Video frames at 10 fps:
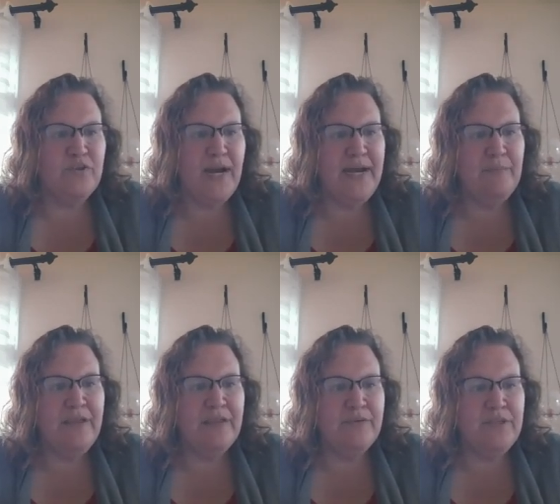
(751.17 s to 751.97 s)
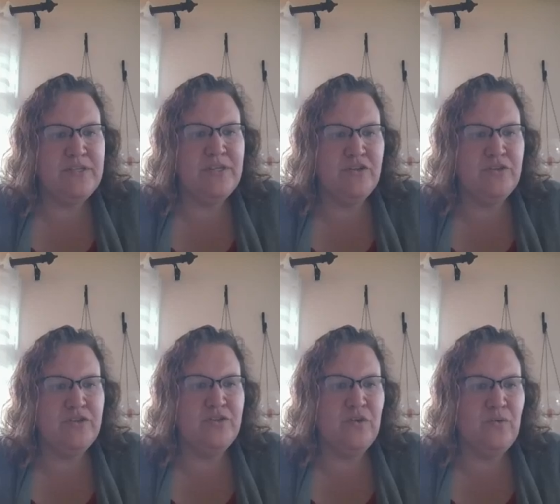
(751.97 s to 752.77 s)
We're trying to make those
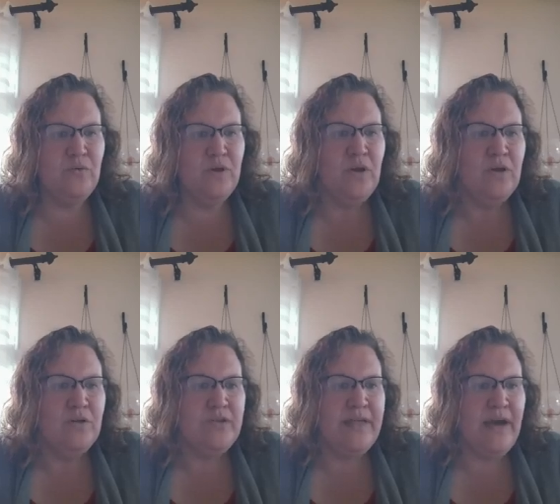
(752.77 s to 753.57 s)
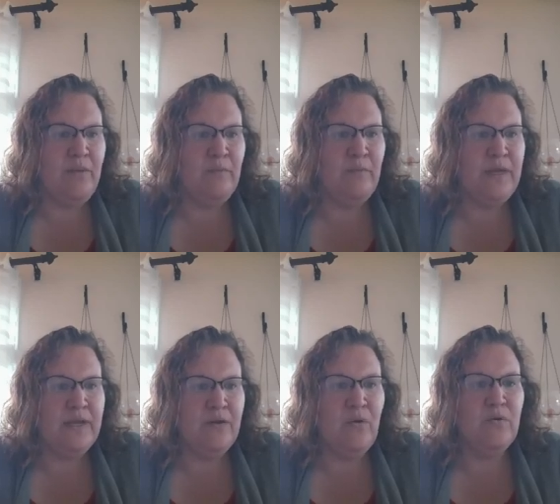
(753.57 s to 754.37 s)
decisions soon so that way we
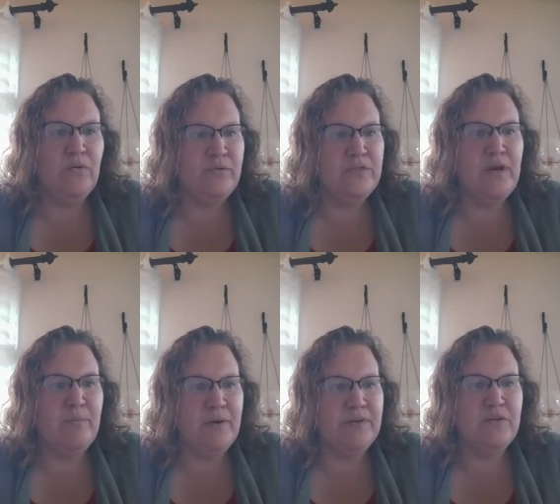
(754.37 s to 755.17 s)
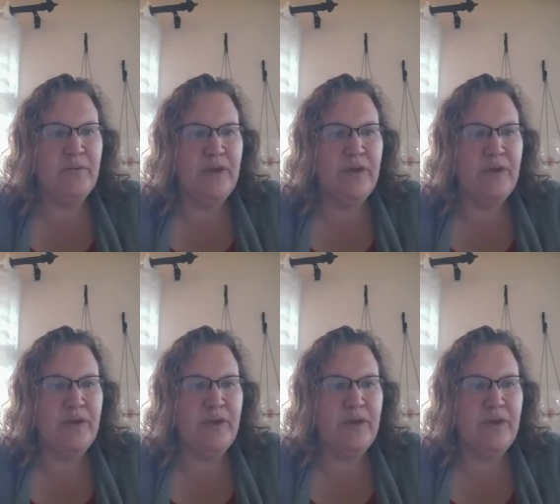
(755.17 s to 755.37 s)
can hold those numbers.